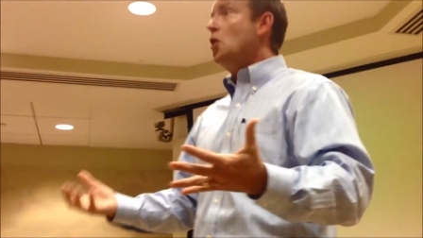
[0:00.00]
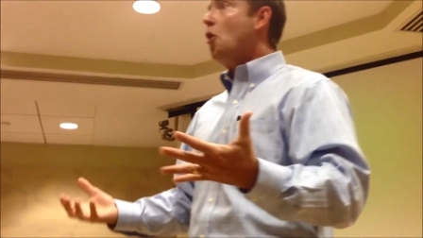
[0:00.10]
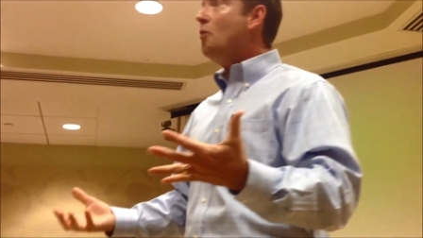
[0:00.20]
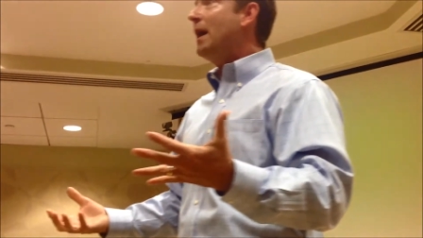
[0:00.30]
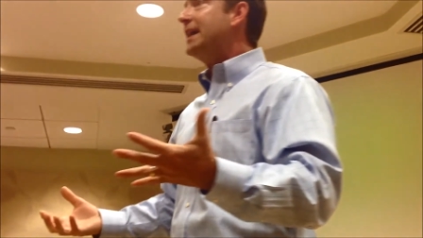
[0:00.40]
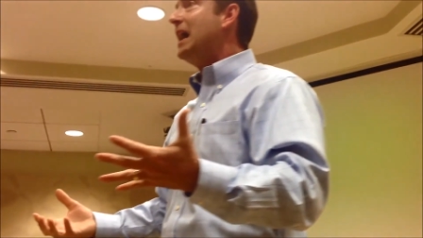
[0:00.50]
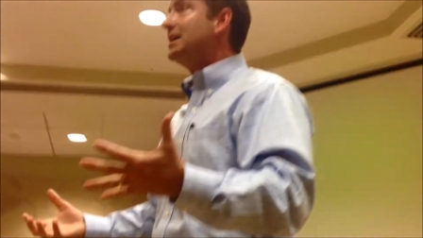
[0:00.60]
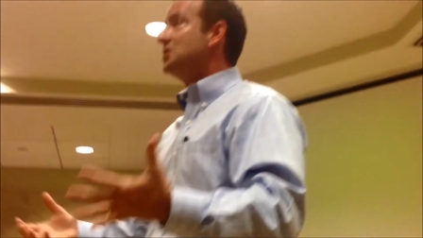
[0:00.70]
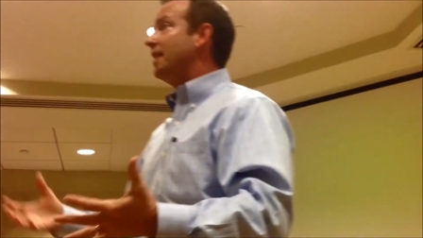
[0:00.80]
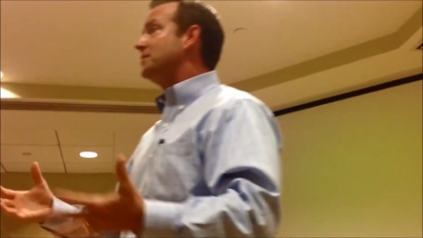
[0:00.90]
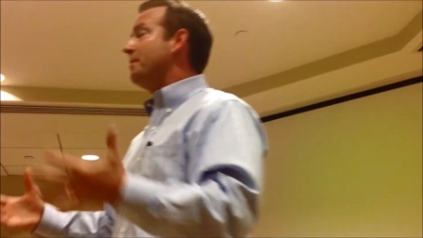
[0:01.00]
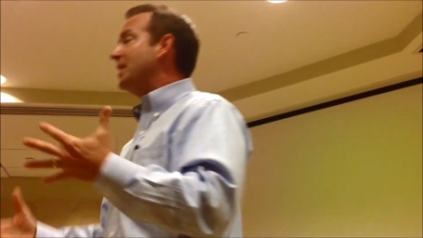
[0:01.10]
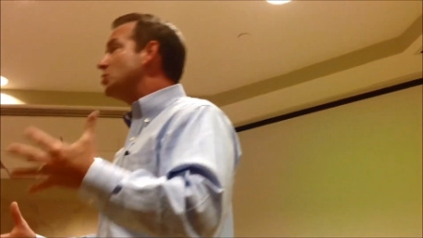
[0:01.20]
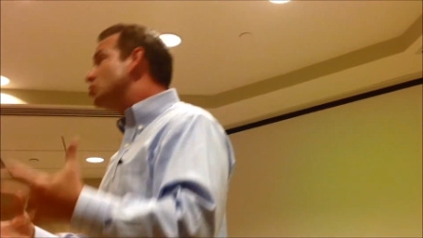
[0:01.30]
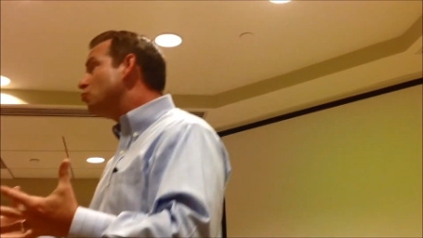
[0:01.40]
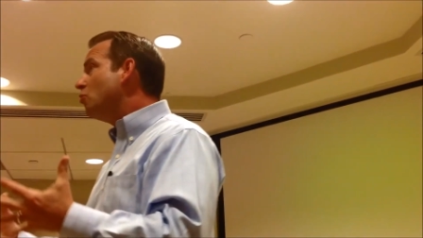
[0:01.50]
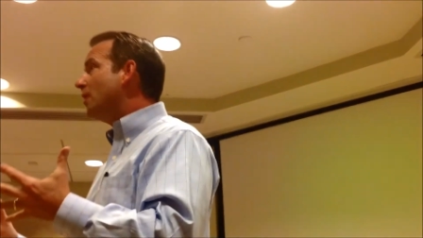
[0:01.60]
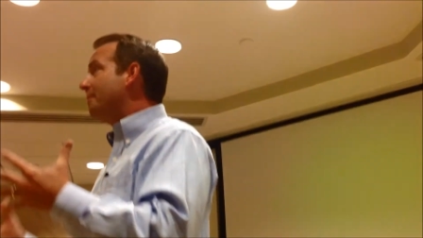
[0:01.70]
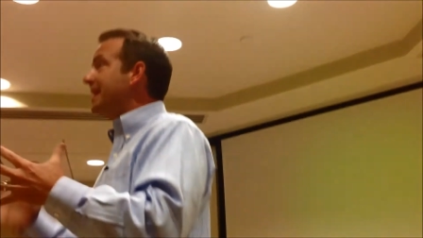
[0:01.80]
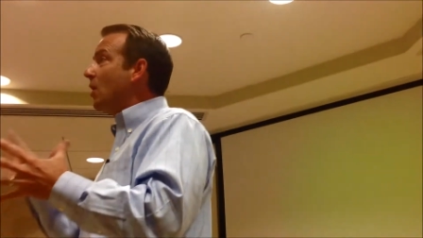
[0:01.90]
oh my gosh, I have to make sure
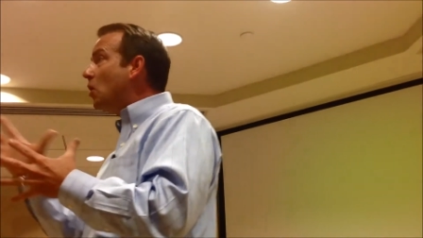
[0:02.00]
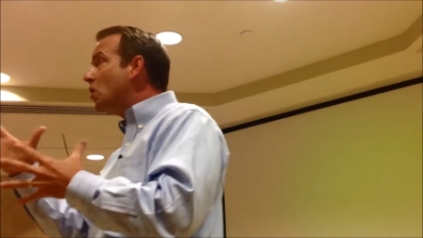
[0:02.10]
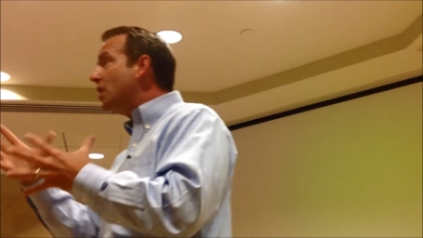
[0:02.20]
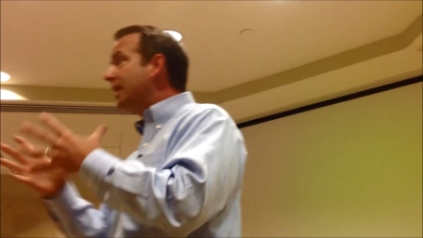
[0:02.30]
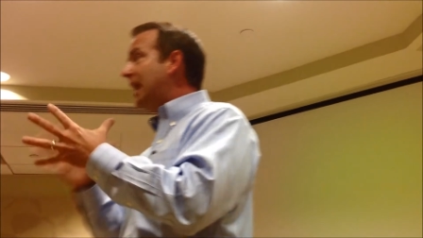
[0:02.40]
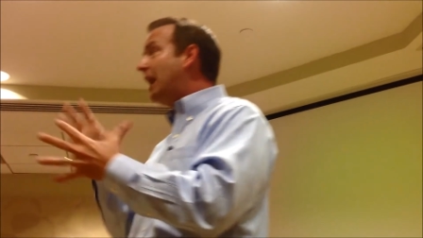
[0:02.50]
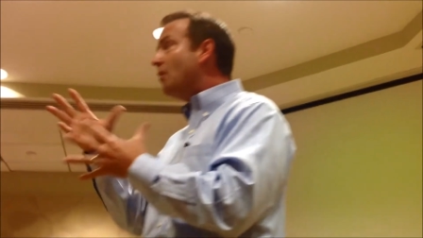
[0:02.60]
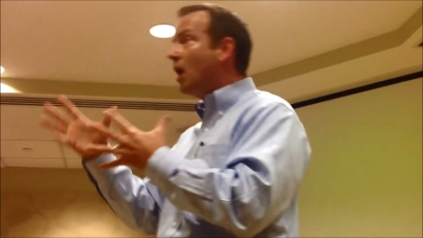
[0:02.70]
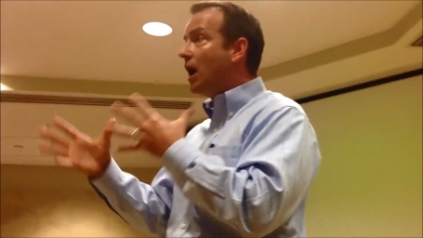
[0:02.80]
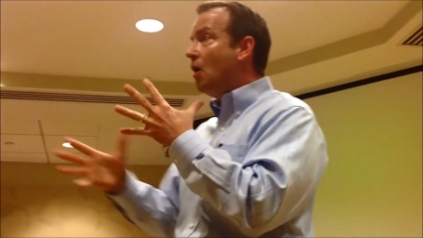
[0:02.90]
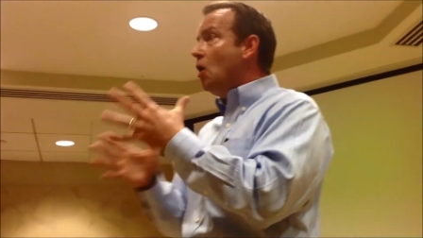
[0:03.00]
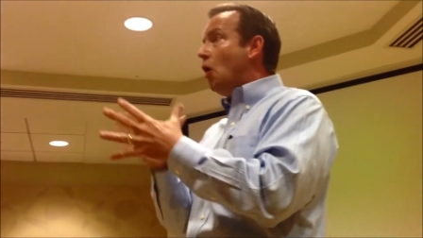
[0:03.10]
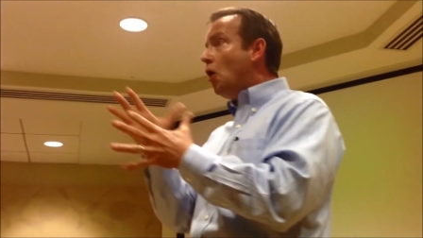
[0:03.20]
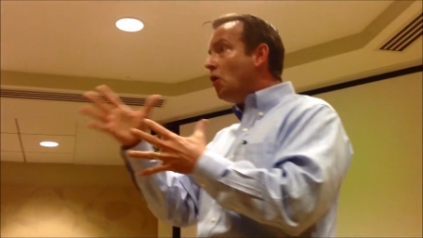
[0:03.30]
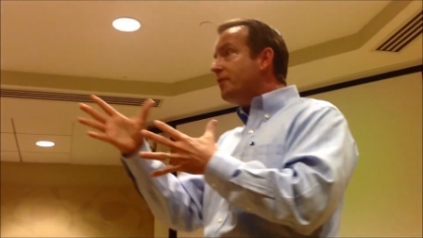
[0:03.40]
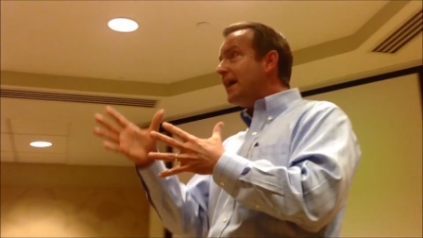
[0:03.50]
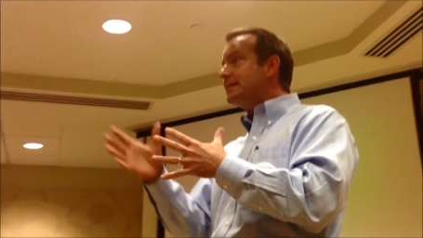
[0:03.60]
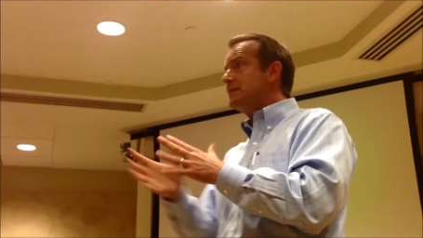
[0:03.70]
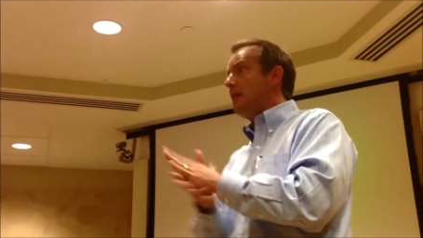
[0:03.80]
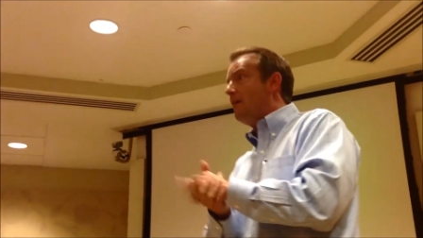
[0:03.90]
and be on and all that
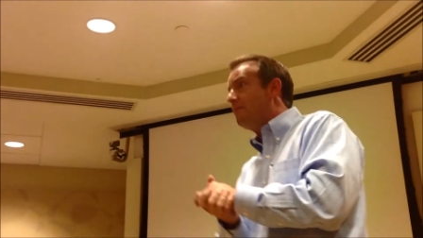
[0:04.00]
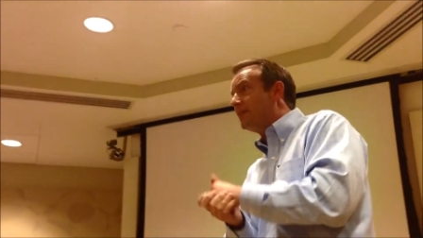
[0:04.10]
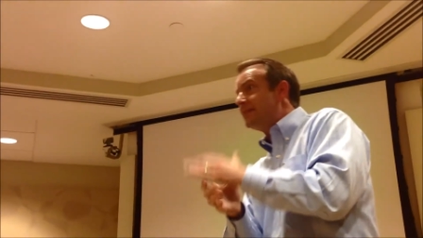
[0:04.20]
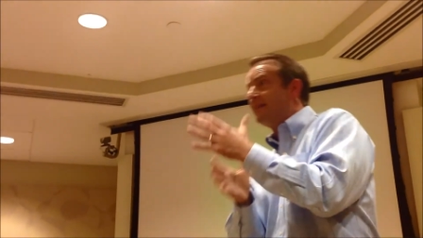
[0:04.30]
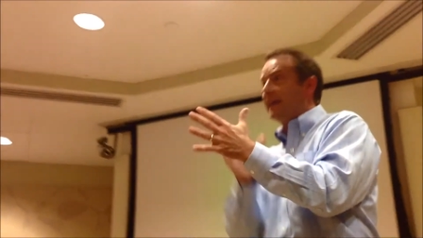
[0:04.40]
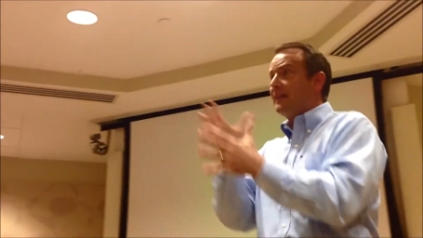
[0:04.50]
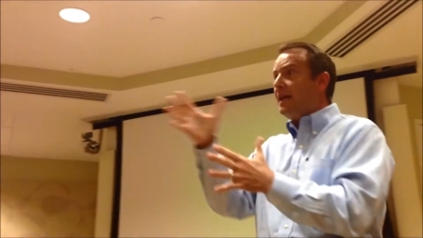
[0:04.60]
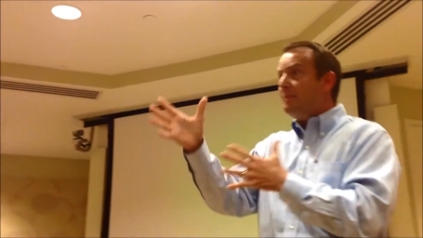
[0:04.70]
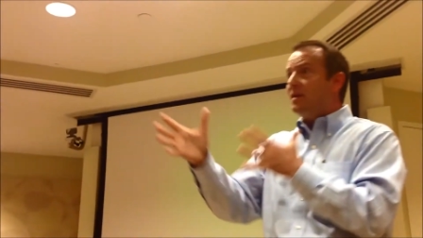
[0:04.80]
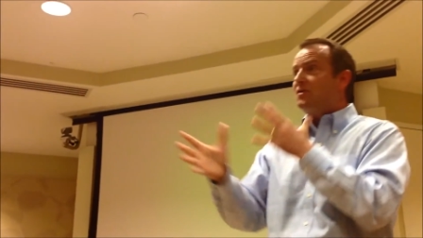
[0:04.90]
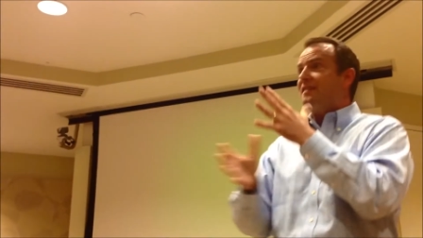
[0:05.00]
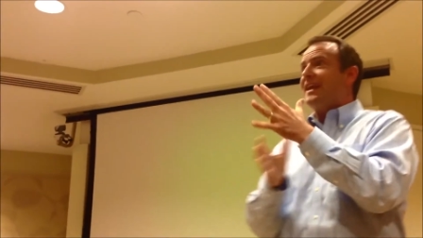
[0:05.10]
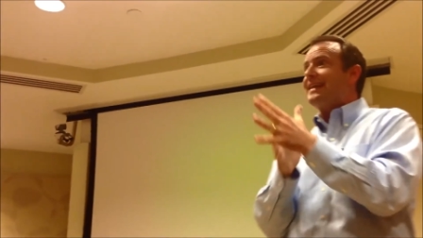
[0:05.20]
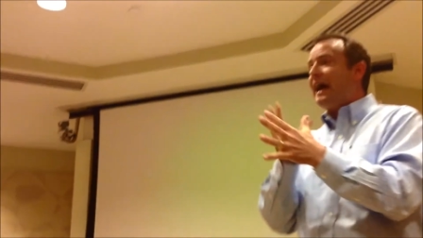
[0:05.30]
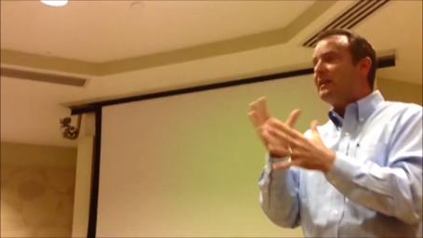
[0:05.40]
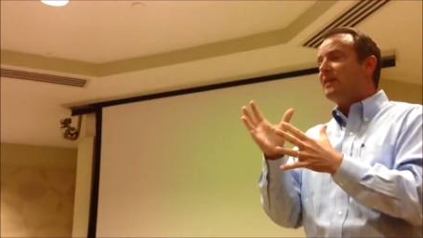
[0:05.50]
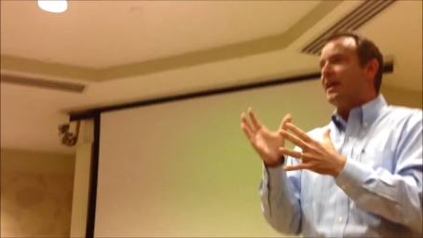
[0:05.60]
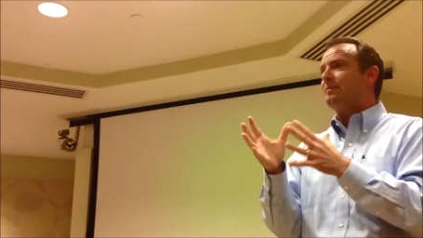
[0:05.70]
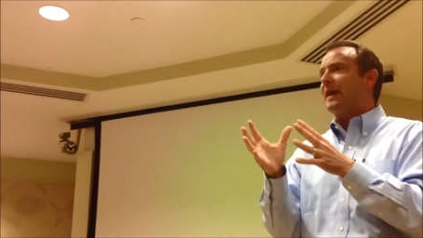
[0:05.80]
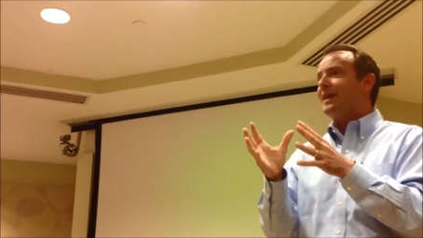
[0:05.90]
stuff, and did they like me or did they not
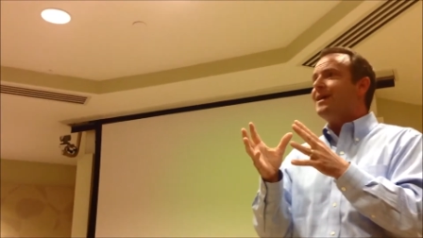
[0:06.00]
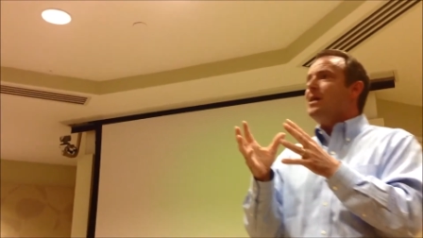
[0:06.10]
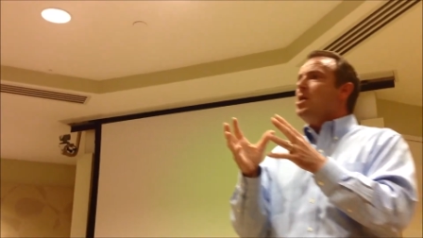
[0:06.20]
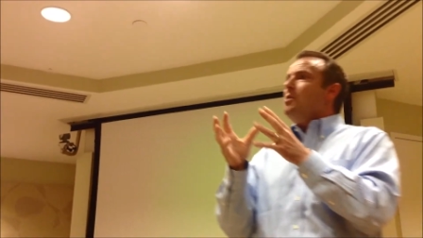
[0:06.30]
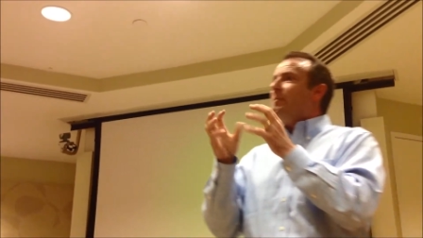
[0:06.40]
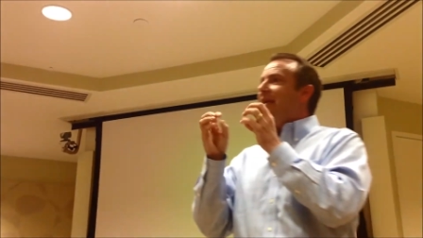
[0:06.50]
like me? But